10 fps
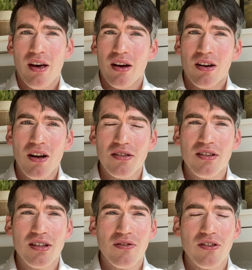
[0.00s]
gone to the
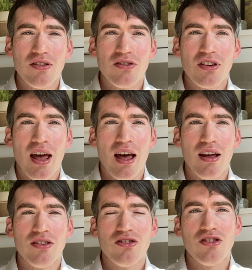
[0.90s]
different
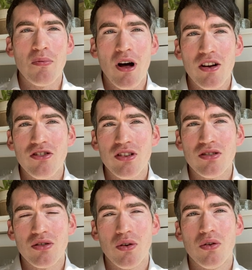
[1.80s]
gemology
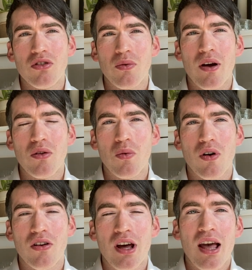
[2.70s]
schools around the
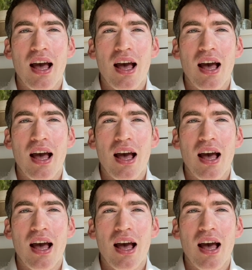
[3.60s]
world